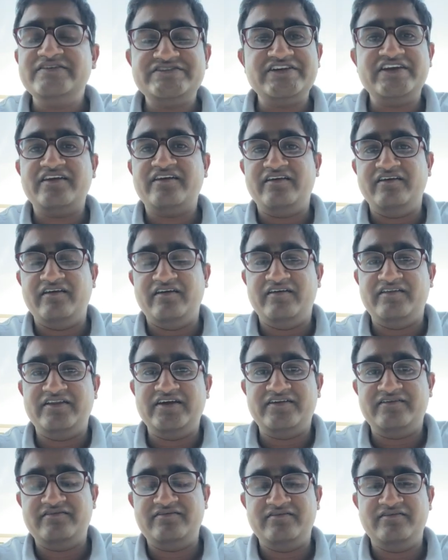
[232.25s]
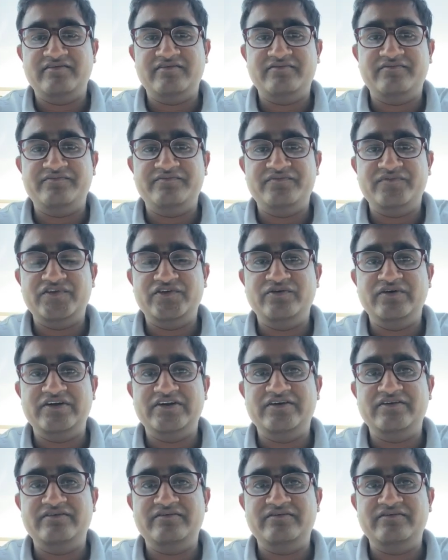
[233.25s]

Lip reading: check that you are